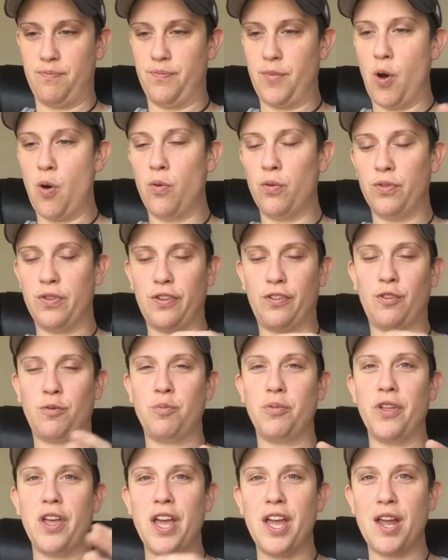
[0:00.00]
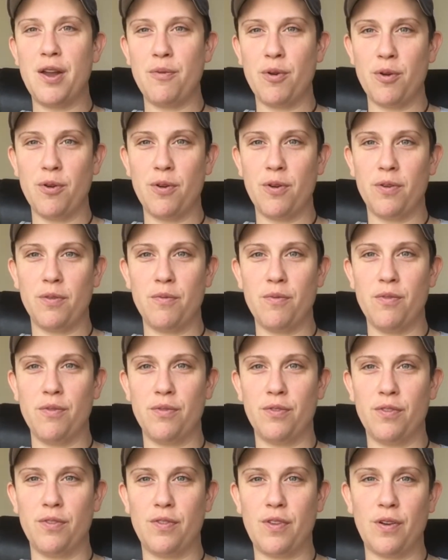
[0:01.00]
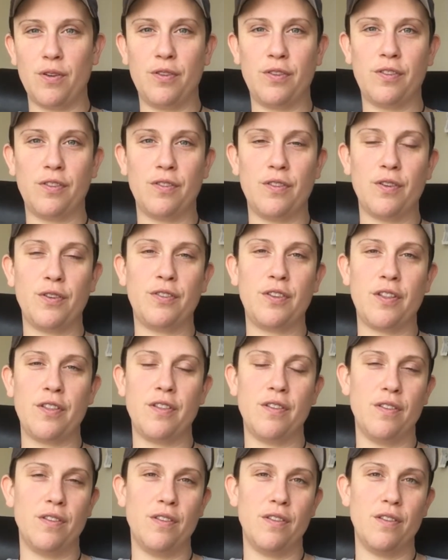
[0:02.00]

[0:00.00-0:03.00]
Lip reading: whole display where they said